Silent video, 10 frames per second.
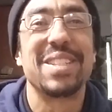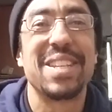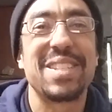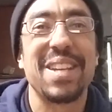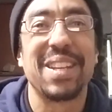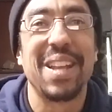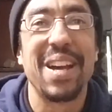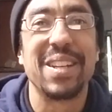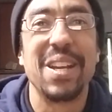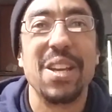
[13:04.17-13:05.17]
exists
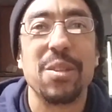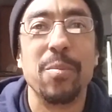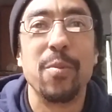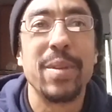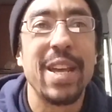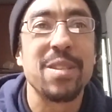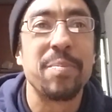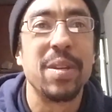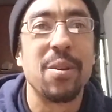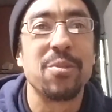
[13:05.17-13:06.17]
online, the movement has
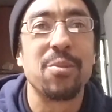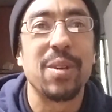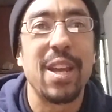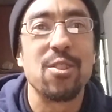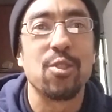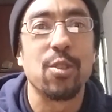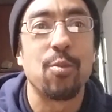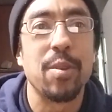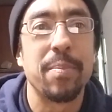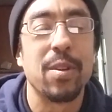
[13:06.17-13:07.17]
been known to occasionally
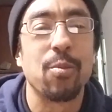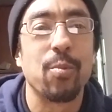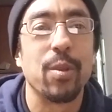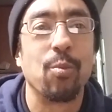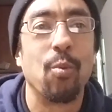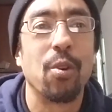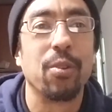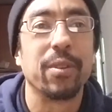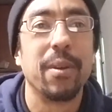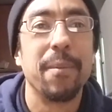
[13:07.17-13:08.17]
creep into the real
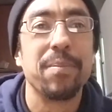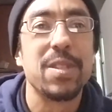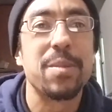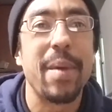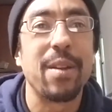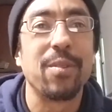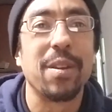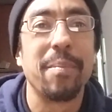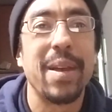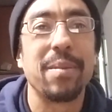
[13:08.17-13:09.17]
world. A
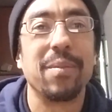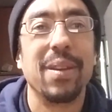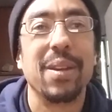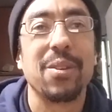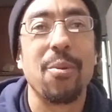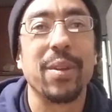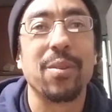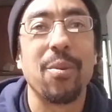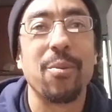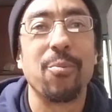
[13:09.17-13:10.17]
smattering of men going
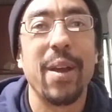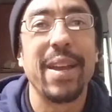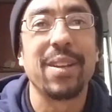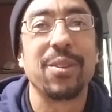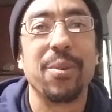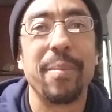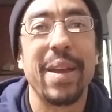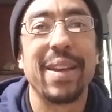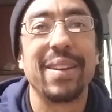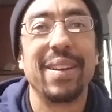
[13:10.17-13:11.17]
their own way include a
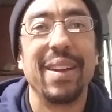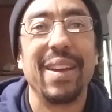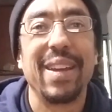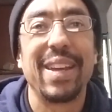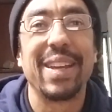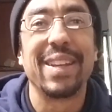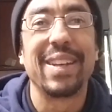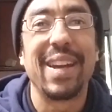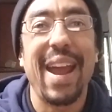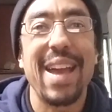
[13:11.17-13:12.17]
man
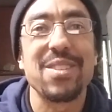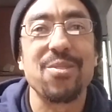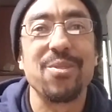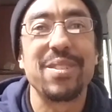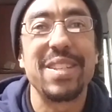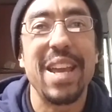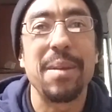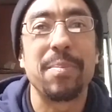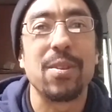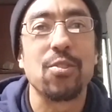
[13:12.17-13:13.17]
in hazard
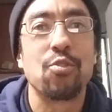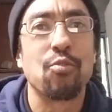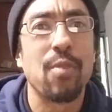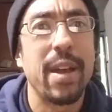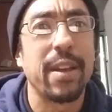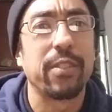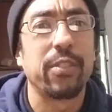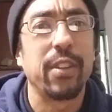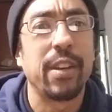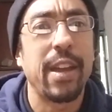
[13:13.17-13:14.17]
tape
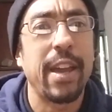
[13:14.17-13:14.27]
dress,